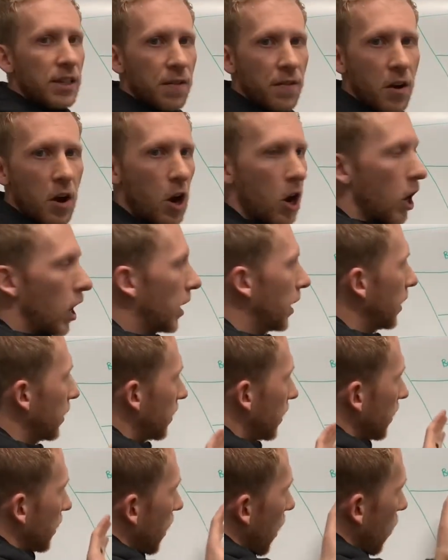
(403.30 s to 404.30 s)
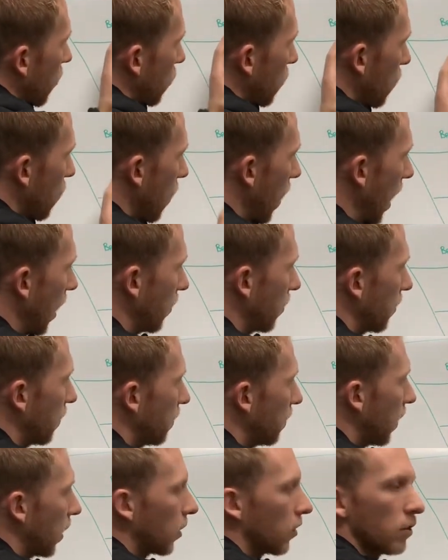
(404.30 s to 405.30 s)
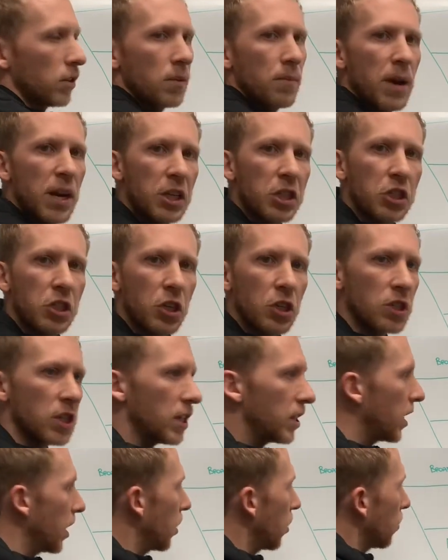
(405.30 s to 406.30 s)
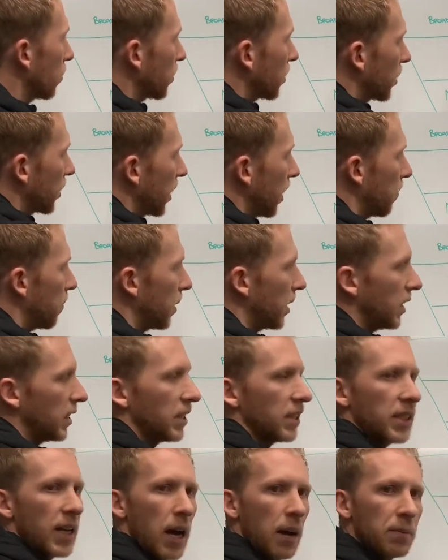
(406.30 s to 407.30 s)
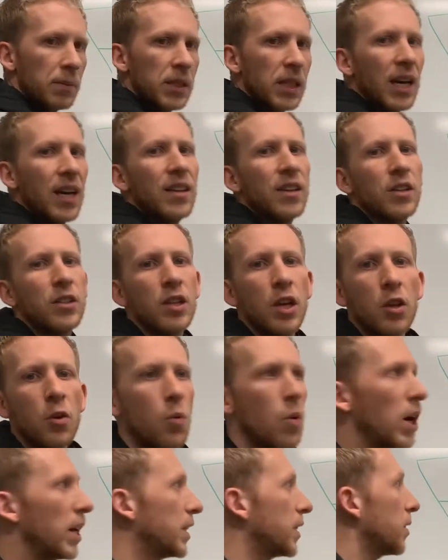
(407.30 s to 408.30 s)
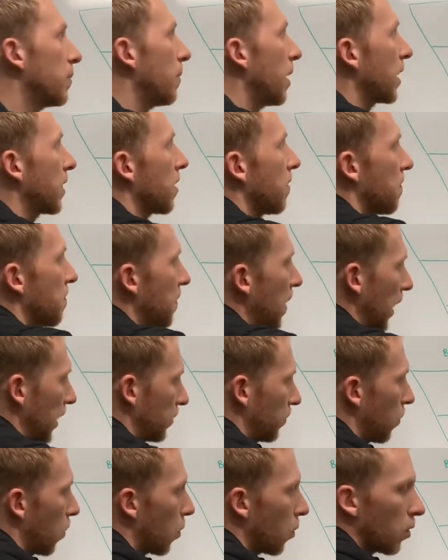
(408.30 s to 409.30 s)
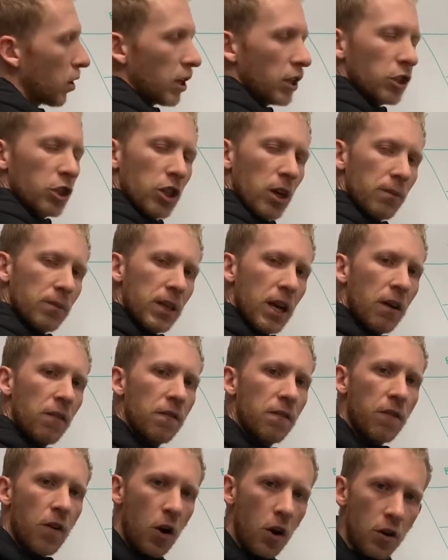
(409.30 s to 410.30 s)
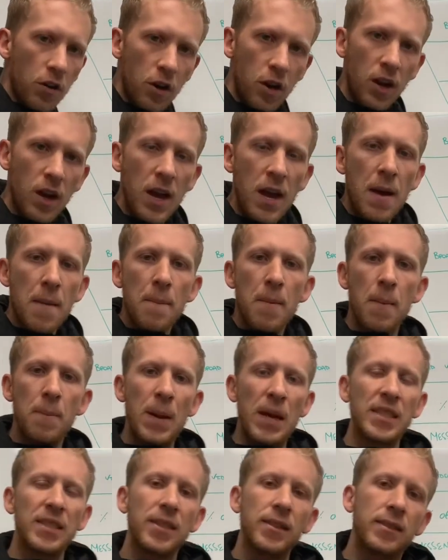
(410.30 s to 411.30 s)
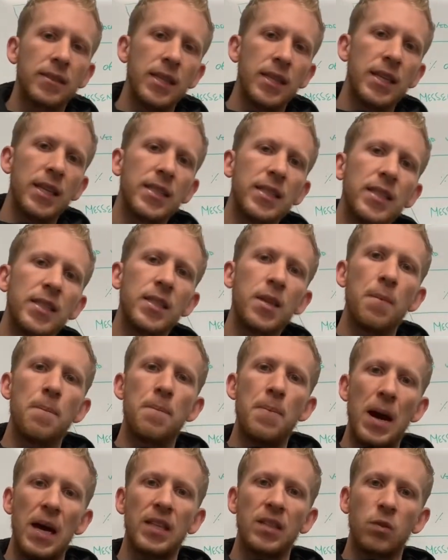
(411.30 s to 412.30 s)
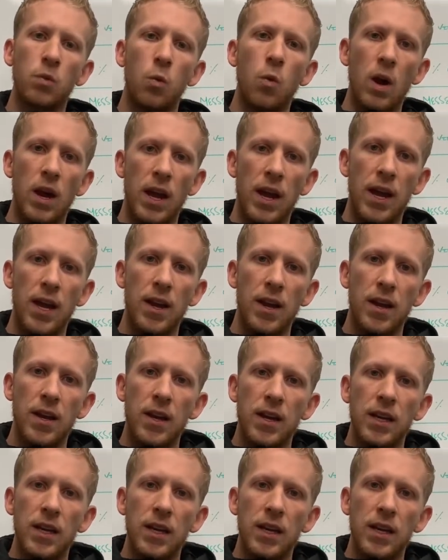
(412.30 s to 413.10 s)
different audiences throughout the funnel to make sure that they don't skip any steps. There's other ways to make them fast forward and jump down farther. But basically, this is the best way